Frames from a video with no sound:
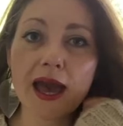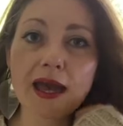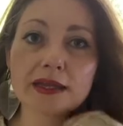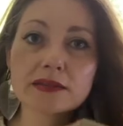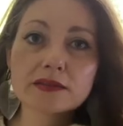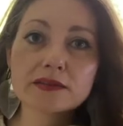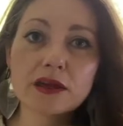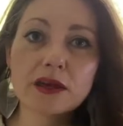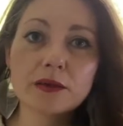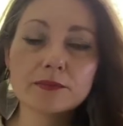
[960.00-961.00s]
and
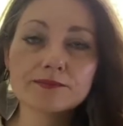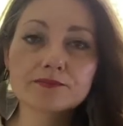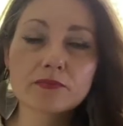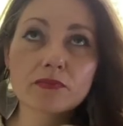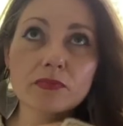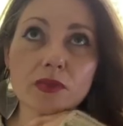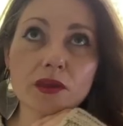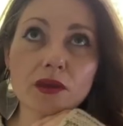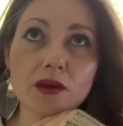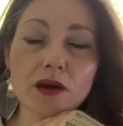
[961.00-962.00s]

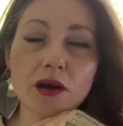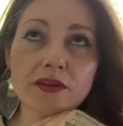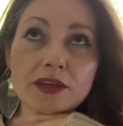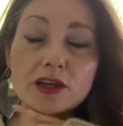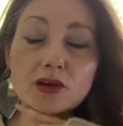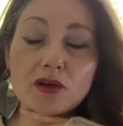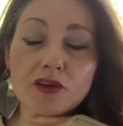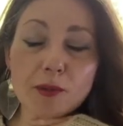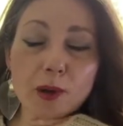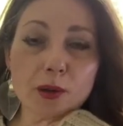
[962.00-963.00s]
I think a lot of
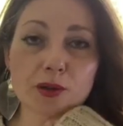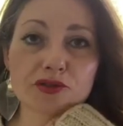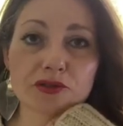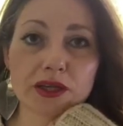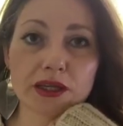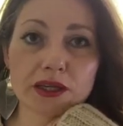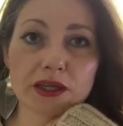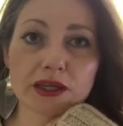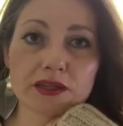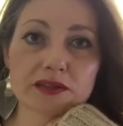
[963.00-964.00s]
her poetry
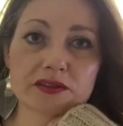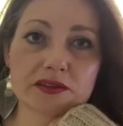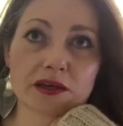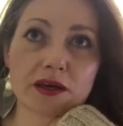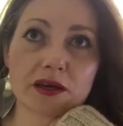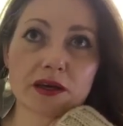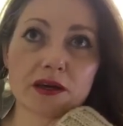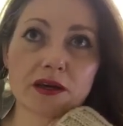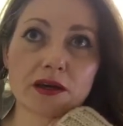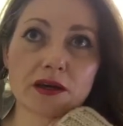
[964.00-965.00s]
is
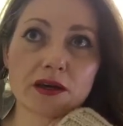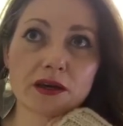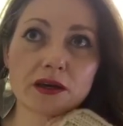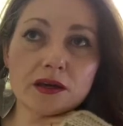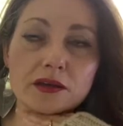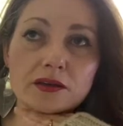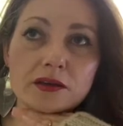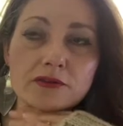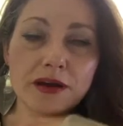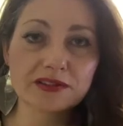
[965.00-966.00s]

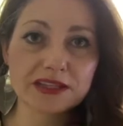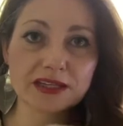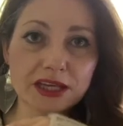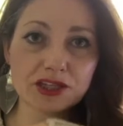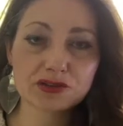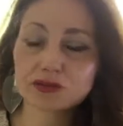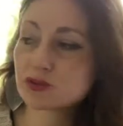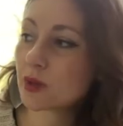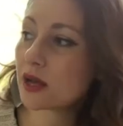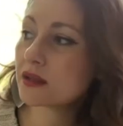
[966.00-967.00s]
grounded in nature as
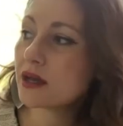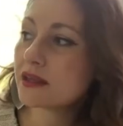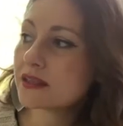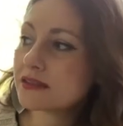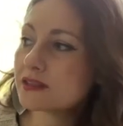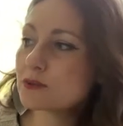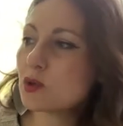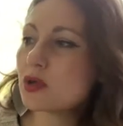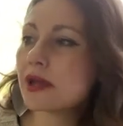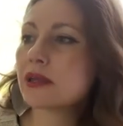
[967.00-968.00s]
well. This is
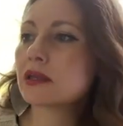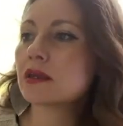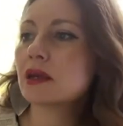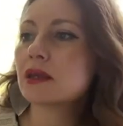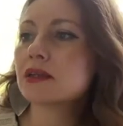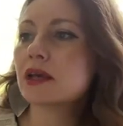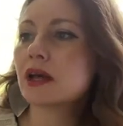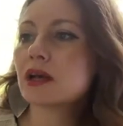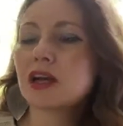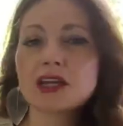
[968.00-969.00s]
more like
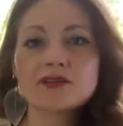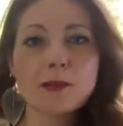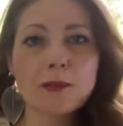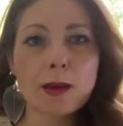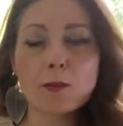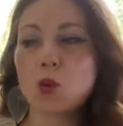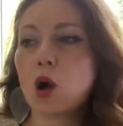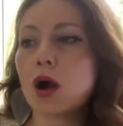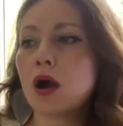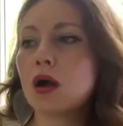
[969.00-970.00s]
a kind of a
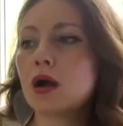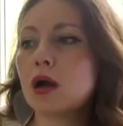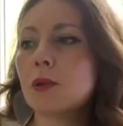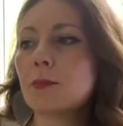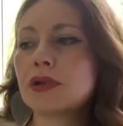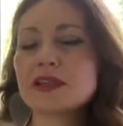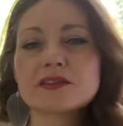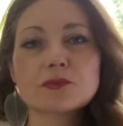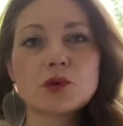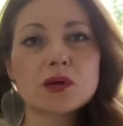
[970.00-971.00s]
memoir, but it's
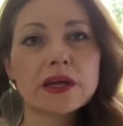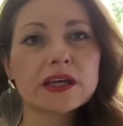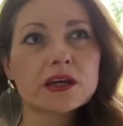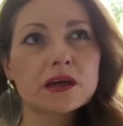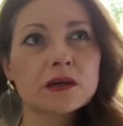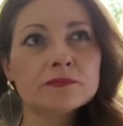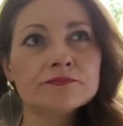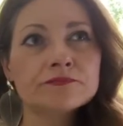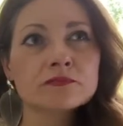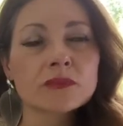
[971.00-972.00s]
more like the